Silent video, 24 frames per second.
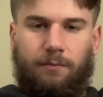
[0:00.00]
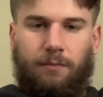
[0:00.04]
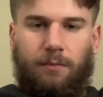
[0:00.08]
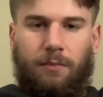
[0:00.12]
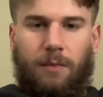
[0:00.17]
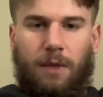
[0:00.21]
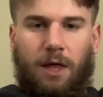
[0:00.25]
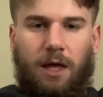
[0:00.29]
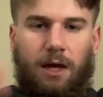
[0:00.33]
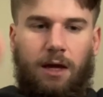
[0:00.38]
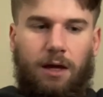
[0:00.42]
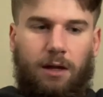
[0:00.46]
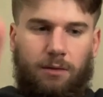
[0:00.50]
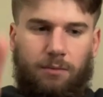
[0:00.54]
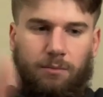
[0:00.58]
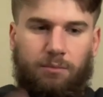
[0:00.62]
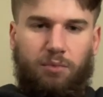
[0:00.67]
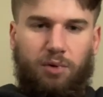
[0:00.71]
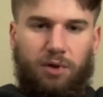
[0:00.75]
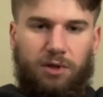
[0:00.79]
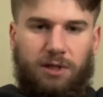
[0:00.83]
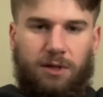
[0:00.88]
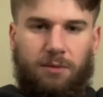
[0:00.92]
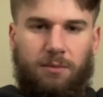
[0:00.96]
and
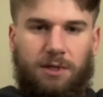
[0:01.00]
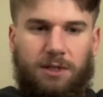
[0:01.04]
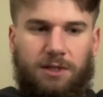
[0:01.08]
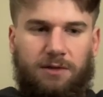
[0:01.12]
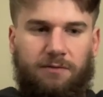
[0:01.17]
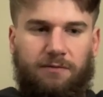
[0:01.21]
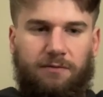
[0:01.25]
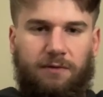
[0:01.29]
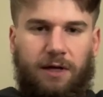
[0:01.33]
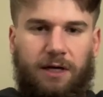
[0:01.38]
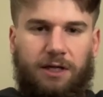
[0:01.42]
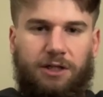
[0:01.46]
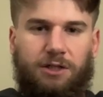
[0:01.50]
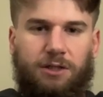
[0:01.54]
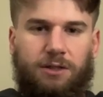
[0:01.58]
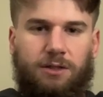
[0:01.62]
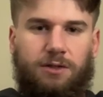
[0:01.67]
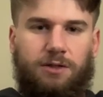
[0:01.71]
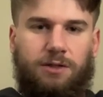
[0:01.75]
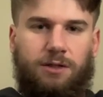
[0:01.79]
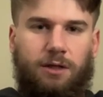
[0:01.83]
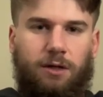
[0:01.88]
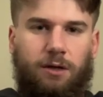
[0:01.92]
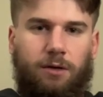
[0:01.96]
put them into flexion
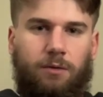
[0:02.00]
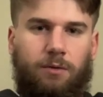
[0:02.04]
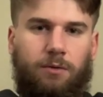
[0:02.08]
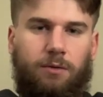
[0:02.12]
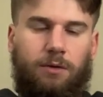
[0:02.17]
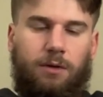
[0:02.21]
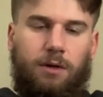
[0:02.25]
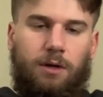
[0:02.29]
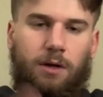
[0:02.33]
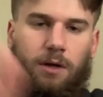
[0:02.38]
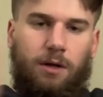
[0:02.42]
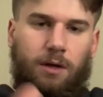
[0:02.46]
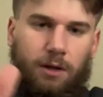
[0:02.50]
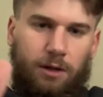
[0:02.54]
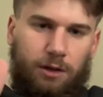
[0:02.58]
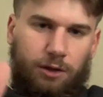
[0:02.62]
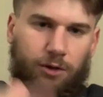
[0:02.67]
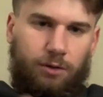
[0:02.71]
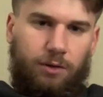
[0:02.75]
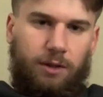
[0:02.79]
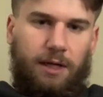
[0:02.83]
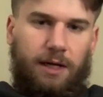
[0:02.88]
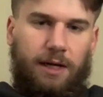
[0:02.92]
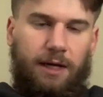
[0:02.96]
so
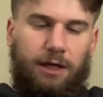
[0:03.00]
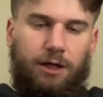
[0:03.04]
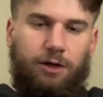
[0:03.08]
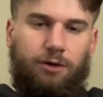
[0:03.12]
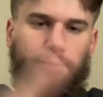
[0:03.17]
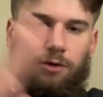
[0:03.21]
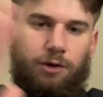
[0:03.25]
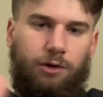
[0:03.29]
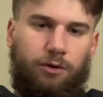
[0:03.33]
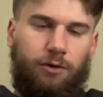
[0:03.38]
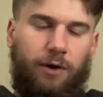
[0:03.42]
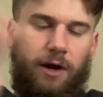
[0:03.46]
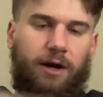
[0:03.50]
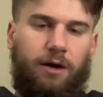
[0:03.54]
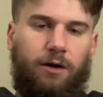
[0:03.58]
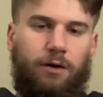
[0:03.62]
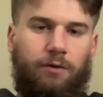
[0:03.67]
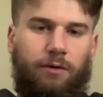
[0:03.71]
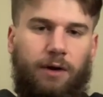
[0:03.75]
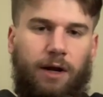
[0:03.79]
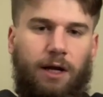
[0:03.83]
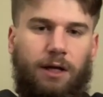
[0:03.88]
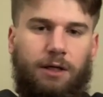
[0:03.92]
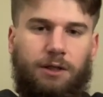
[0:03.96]
you get a greater
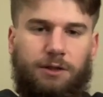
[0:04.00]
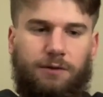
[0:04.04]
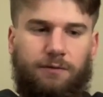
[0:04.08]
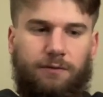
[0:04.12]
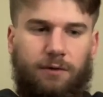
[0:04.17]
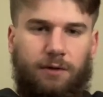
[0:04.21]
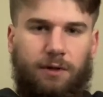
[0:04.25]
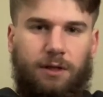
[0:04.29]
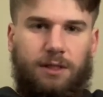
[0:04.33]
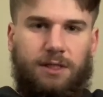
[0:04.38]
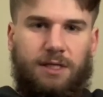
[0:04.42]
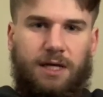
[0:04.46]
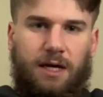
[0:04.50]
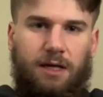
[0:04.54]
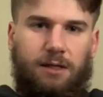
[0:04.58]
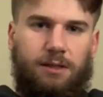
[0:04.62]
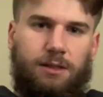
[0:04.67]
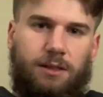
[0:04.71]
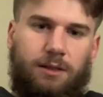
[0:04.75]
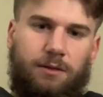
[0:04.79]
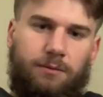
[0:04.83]
range for the test.